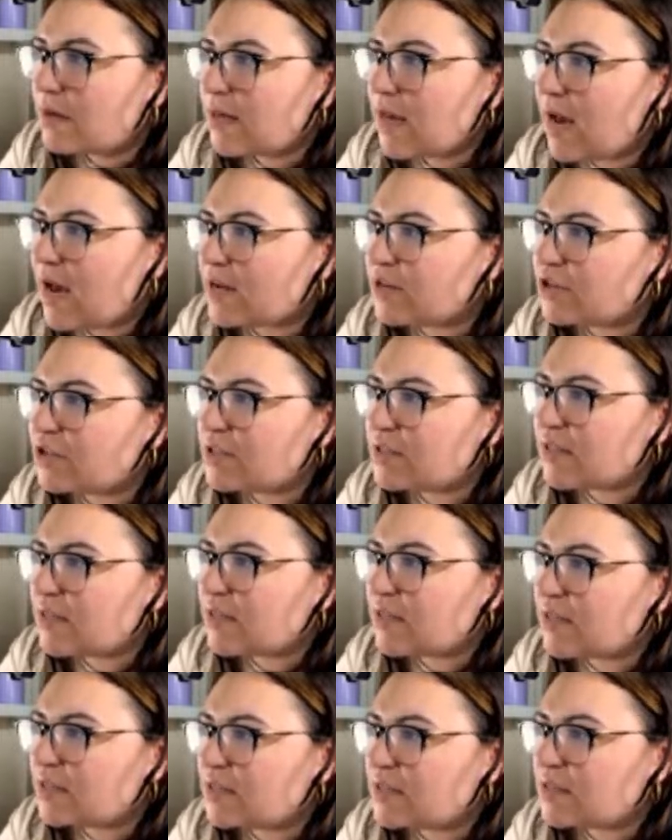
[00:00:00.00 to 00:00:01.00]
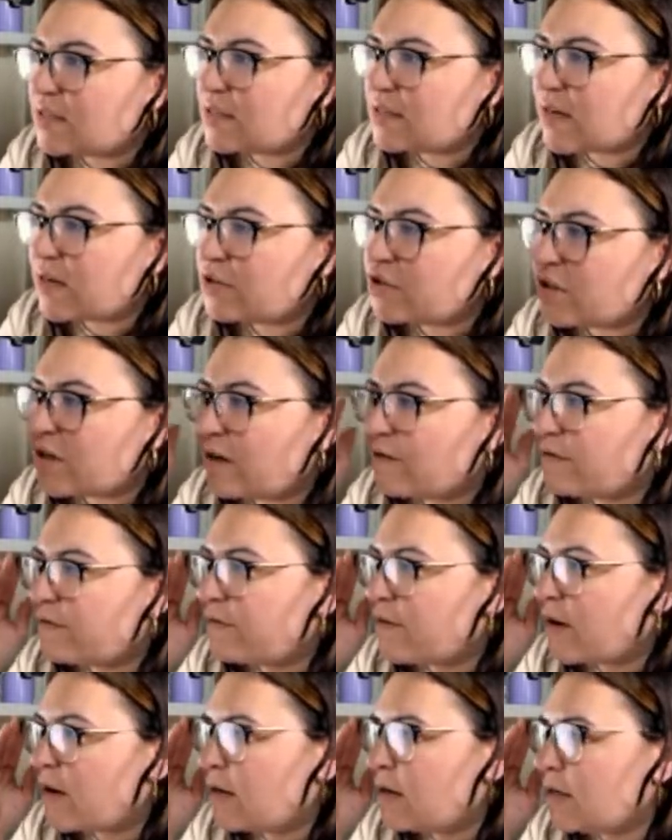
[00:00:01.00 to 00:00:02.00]
yeah, I just think this is such a
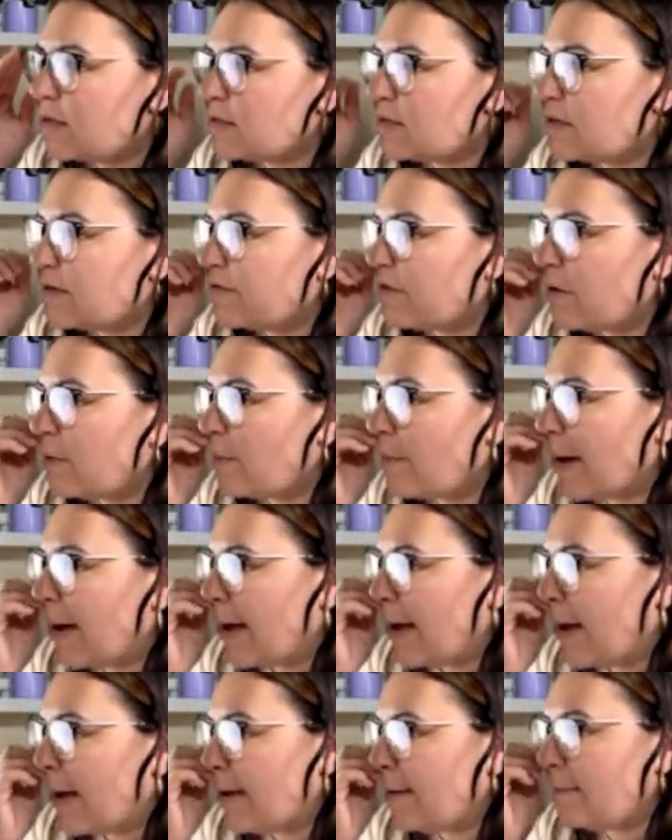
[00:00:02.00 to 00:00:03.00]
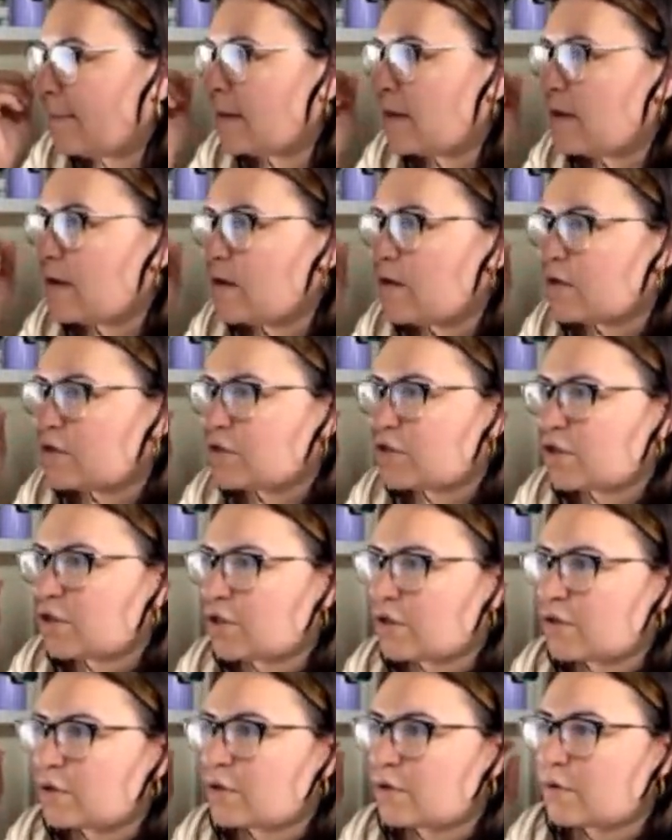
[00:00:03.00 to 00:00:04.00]
fun and different way
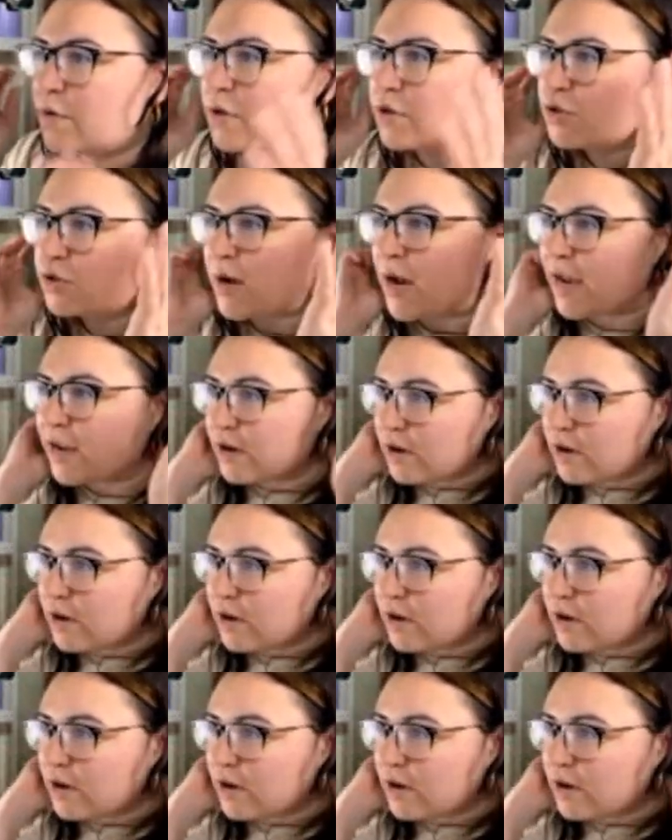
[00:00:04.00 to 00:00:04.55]
to try